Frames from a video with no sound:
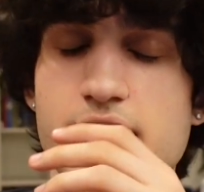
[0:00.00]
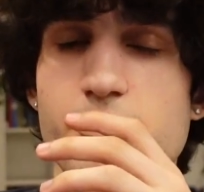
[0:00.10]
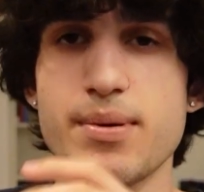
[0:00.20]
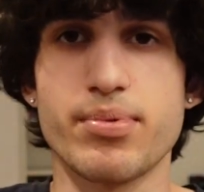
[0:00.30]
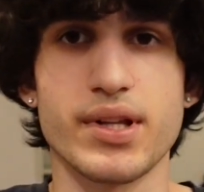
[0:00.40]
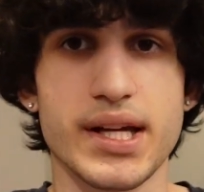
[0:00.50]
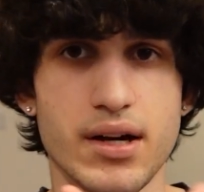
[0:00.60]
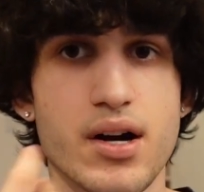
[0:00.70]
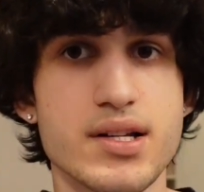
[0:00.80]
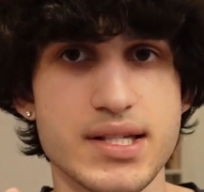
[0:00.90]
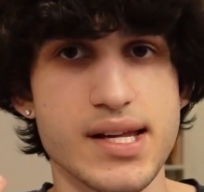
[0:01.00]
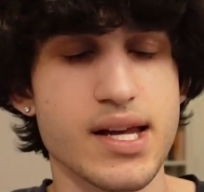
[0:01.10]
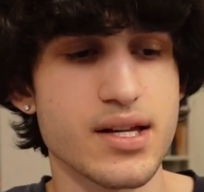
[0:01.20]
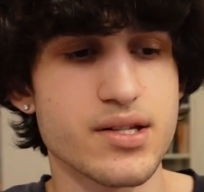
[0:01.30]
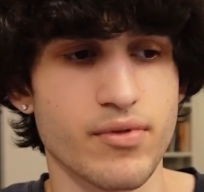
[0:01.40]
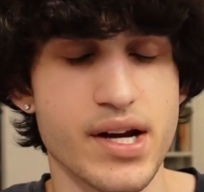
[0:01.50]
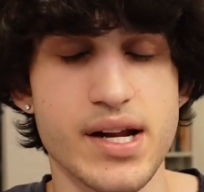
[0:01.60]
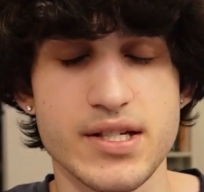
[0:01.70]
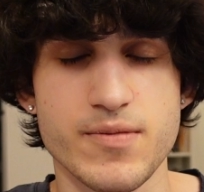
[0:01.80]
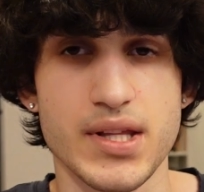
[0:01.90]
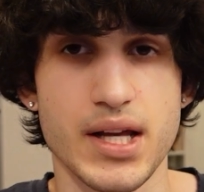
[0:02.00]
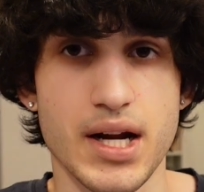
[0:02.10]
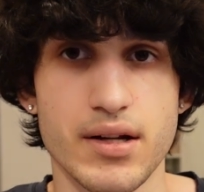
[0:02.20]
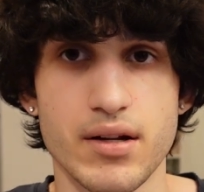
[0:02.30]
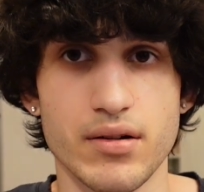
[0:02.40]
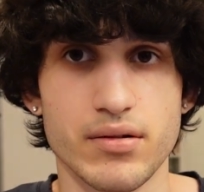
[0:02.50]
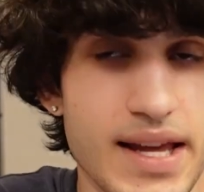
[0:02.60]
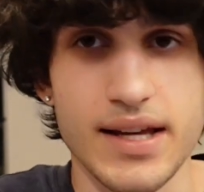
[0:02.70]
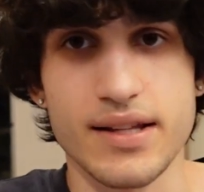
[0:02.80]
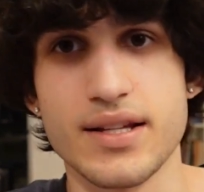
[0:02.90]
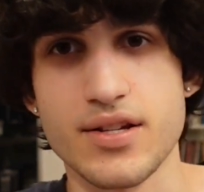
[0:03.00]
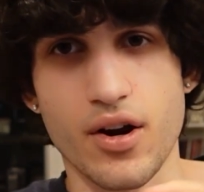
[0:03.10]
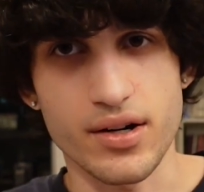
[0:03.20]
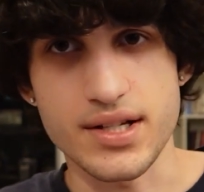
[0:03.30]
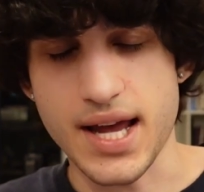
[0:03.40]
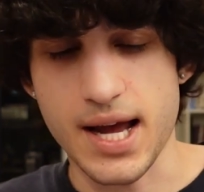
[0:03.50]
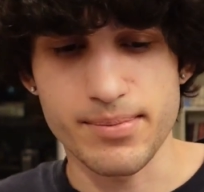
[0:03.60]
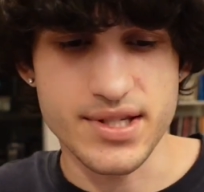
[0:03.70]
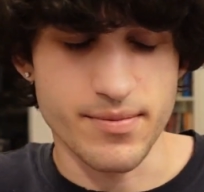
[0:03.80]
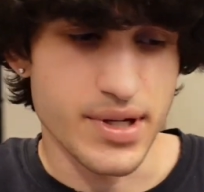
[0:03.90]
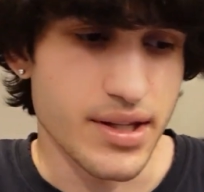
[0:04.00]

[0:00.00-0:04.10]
hella people like on stage right next to me that I know. And this artist happens to be